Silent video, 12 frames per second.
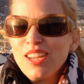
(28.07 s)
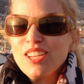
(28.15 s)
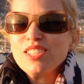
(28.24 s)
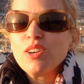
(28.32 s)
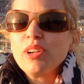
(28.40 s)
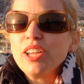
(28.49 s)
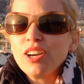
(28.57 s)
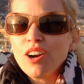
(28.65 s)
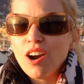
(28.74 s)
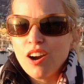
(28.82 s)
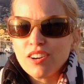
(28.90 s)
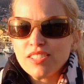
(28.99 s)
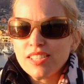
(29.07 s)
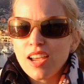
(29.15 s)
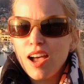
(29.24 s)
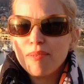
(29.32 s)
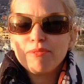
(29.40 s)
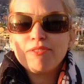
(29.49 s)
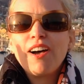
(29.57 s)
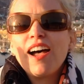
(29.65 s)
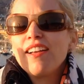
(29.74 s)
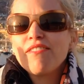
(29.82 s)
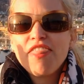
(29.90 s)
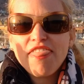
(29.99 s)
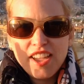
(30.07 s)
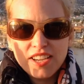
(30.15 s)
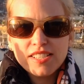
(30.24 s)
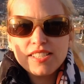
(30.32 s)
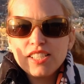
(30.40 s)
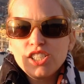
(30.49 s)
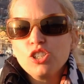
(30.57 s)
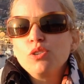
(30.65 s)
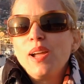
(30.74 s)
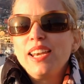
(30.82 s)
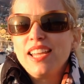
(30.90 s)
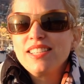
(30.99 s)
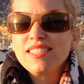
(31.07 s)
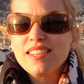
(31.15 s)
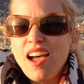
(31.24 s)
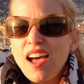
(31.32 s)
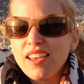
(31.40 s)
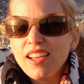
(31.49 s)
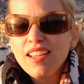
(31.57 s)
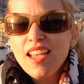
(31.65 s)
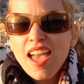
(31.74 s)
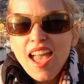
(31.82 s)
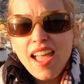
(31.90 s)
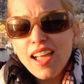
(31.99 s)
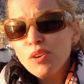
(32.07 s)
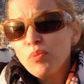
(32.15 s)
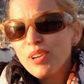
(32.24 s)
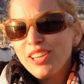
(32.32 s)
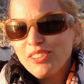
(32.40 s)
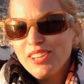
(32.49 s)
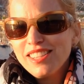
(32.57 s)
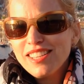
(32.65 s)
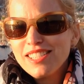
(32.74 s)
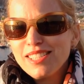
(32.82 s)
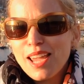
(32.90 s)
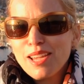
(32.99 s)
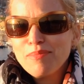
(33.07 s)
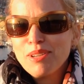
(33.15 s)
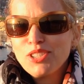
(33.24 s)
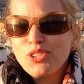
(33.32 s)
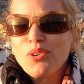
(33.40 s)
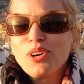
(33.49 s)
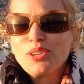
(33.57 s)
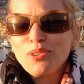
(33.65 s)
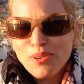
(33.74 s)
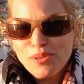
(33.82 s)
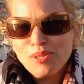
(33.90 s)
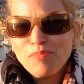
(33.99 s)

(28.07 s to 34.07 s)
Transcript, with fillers: So here are our top five things to do in Ensenada, and we're gearing this segment toward cruise